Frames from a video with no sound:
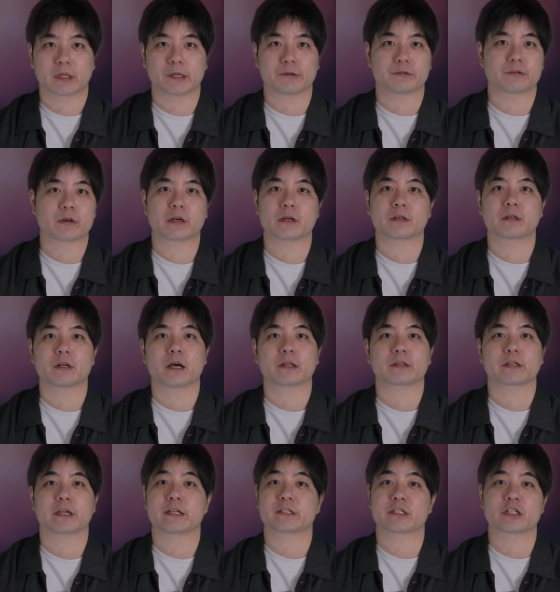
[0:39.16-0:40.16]
If they are
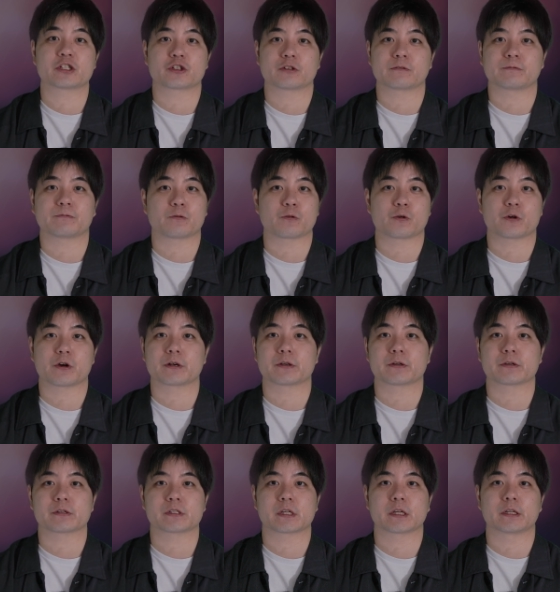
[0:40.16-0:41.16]
not essential for
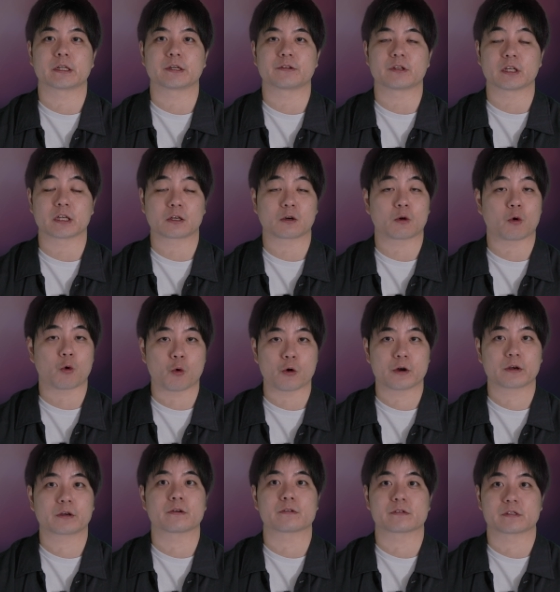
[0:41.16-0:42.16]
understanding the
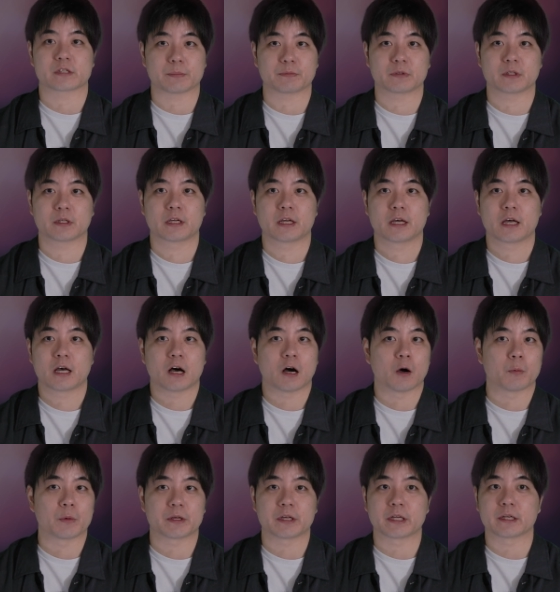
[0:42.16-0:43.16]
core concept,
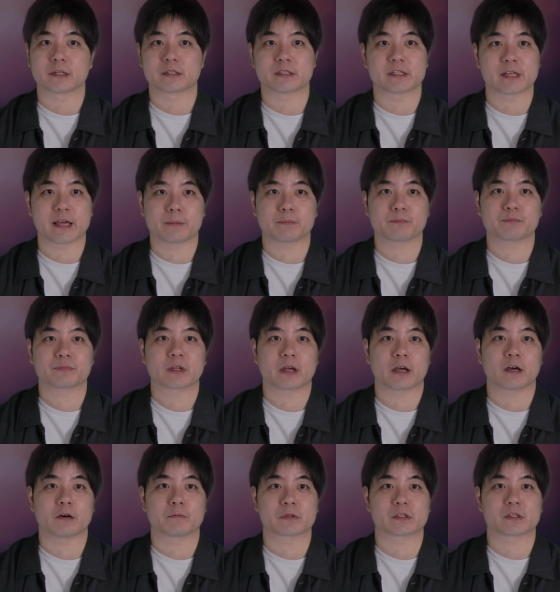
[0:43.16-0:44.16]
omitting them
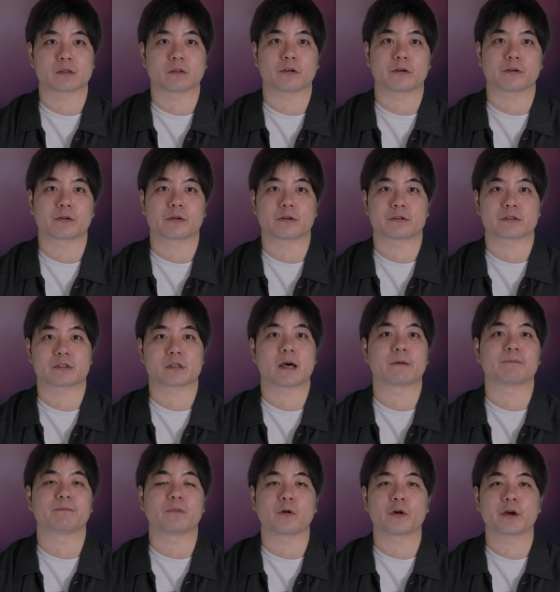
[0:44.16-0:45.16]
helps learners
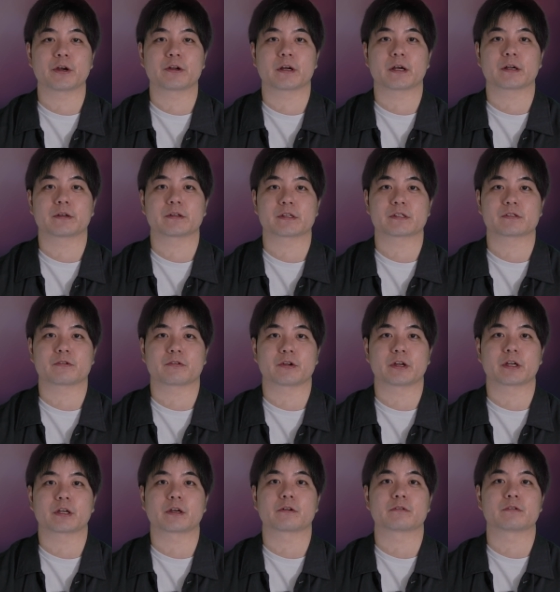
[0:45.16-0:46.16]
avoid
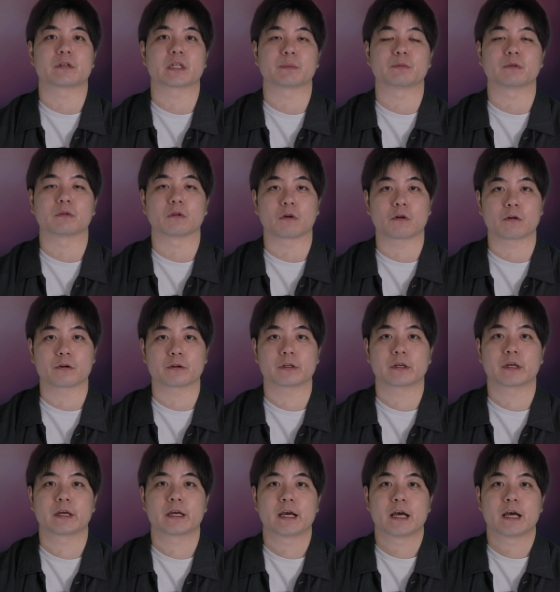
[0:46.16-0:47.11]
unnecessary cognitive load,